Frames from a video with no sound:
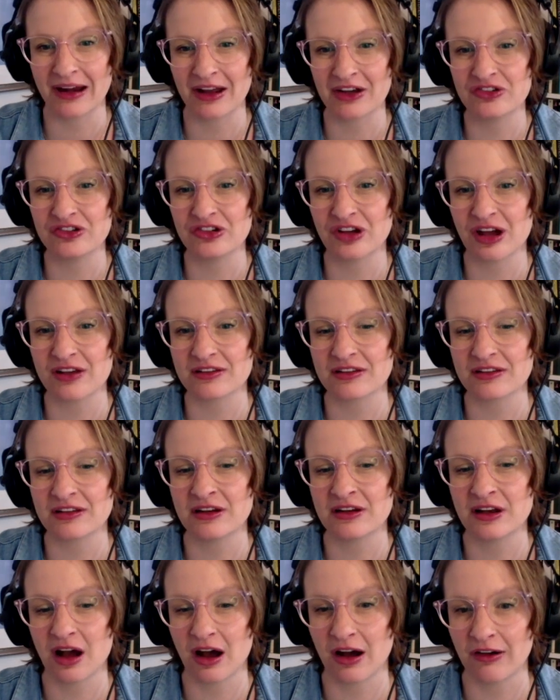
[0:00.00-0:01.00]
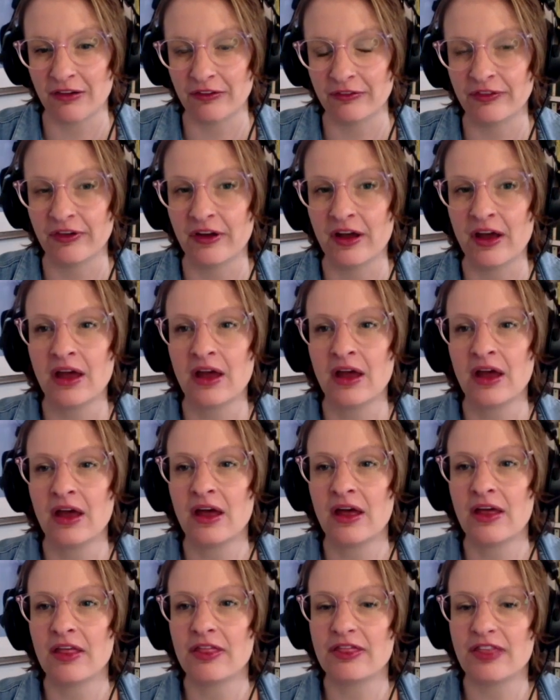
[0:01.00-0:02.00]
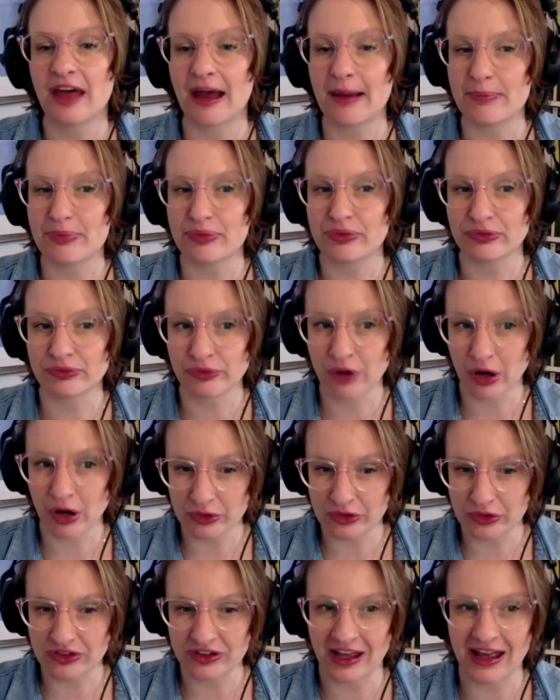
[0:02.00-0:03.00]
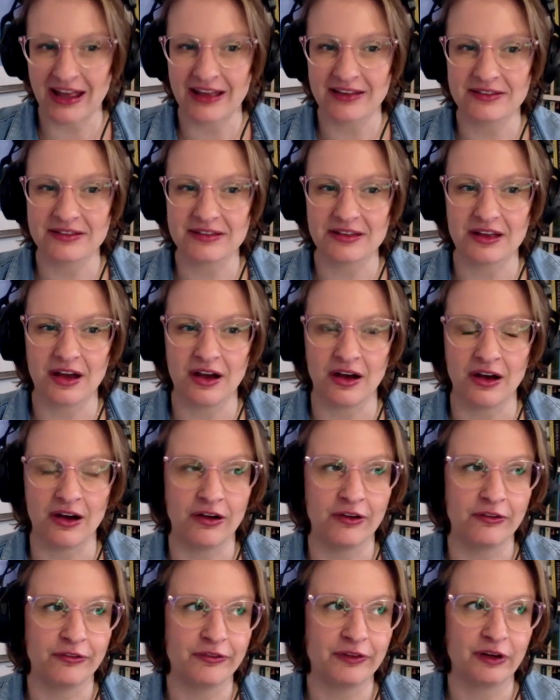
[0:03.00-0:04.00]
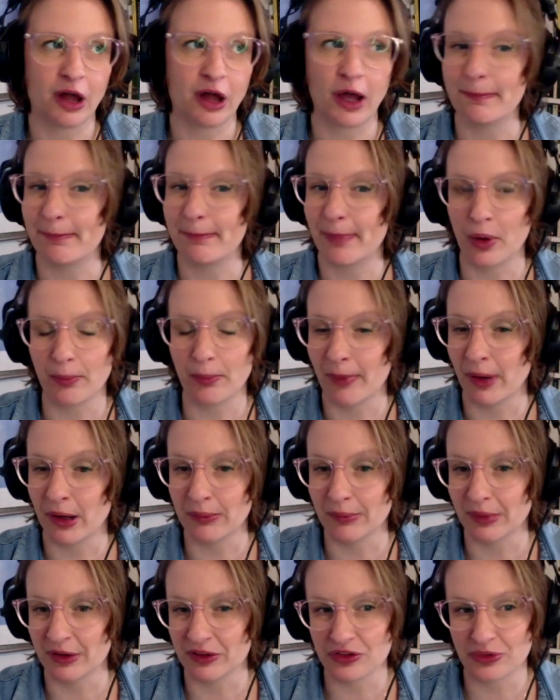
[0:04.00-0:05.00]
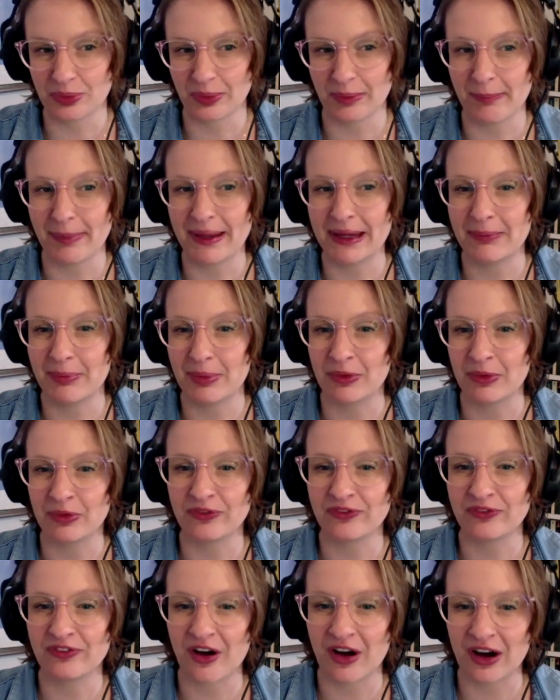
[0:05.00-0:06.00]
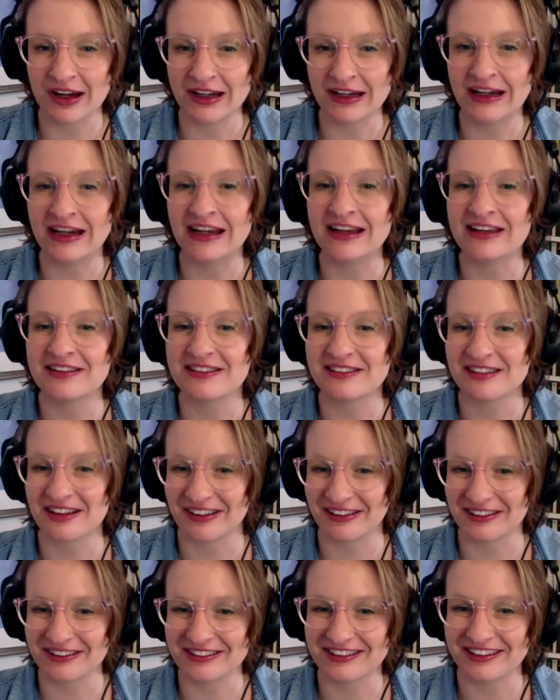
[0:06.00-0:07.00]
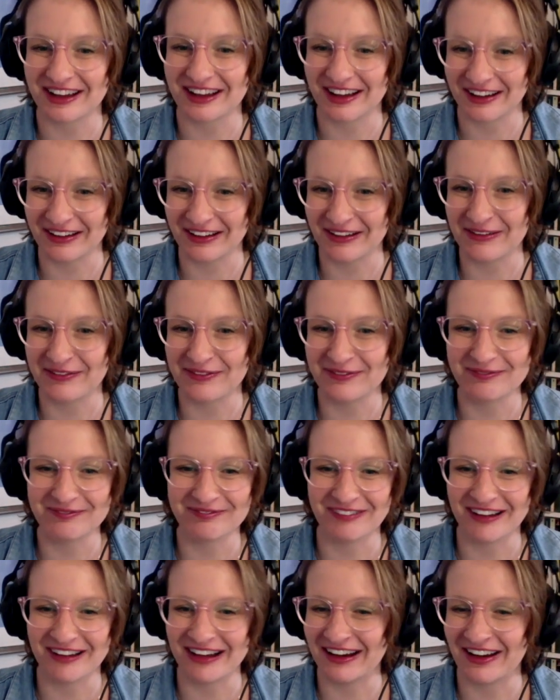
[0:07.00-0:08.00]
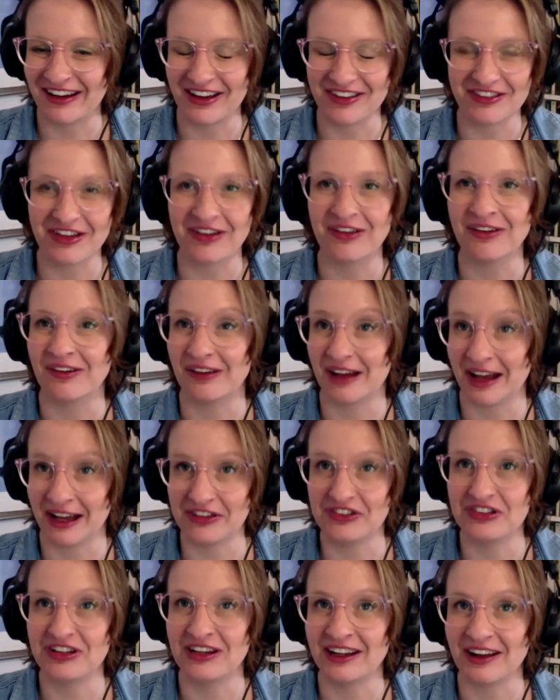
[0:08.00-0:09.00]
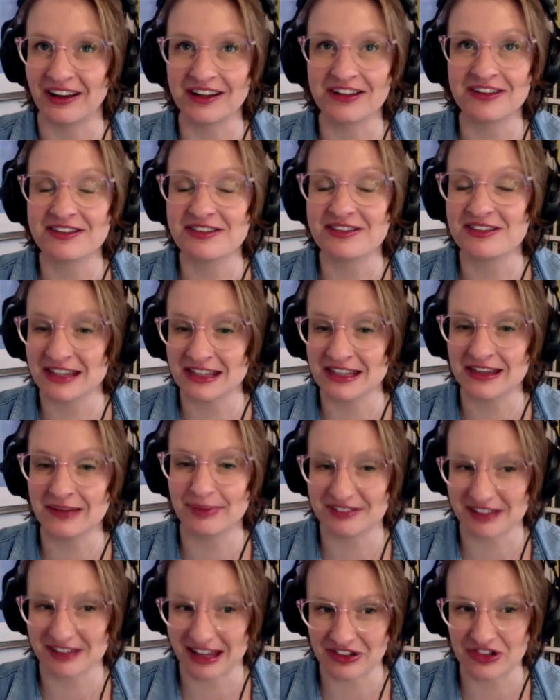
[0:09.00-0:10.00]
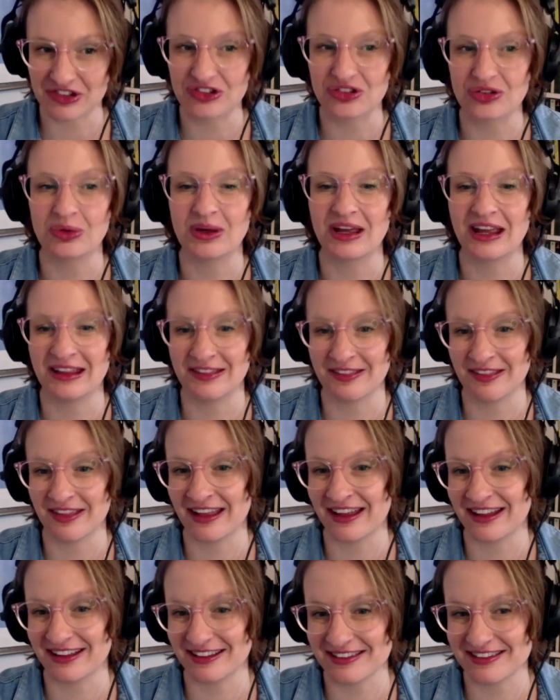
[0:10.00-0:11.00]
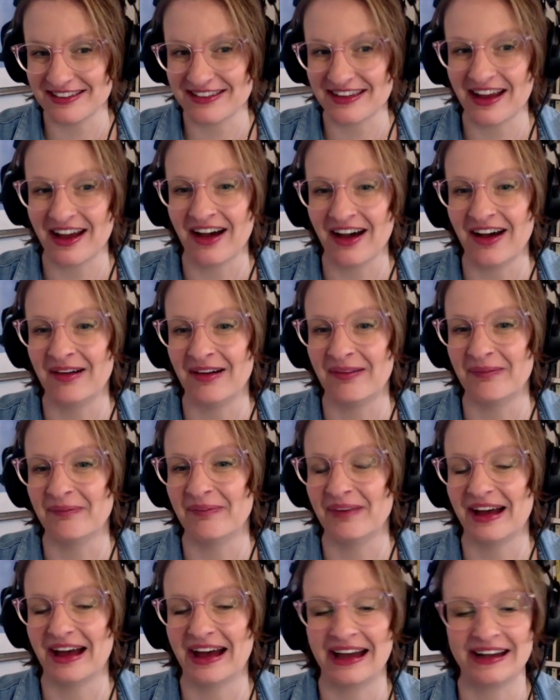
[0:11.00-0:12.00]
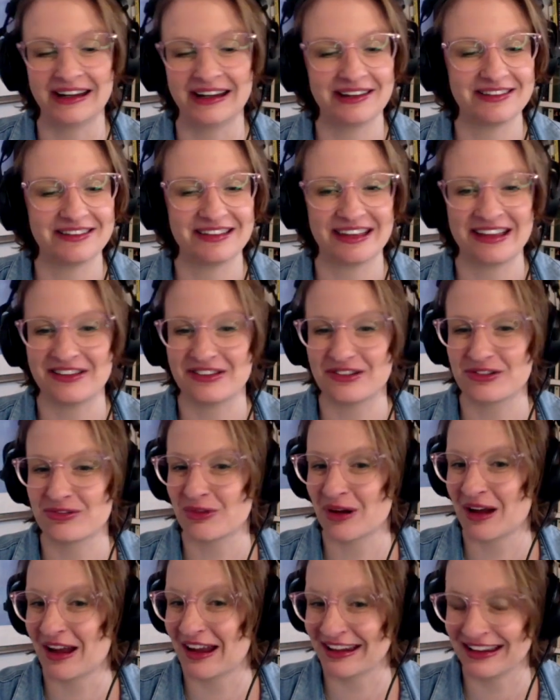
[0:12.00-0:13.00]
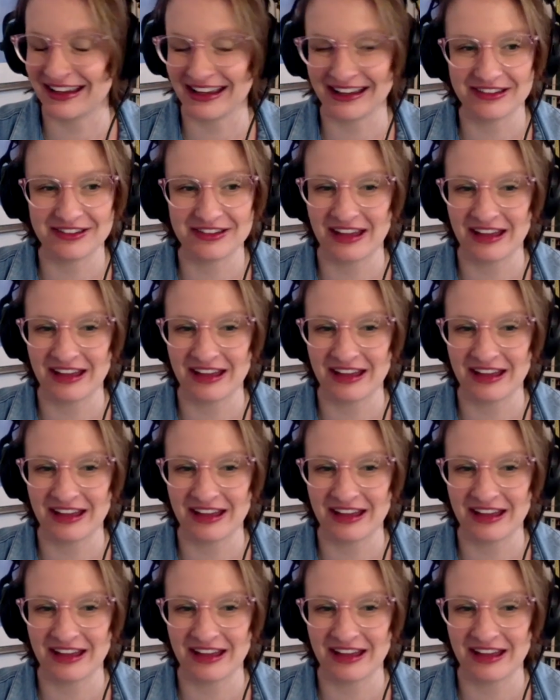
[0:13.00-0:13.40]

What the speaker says: I just love that process of light bulb moments when people finally start to kind of realize, oh, actually I can see the potential in this, and it's great. It's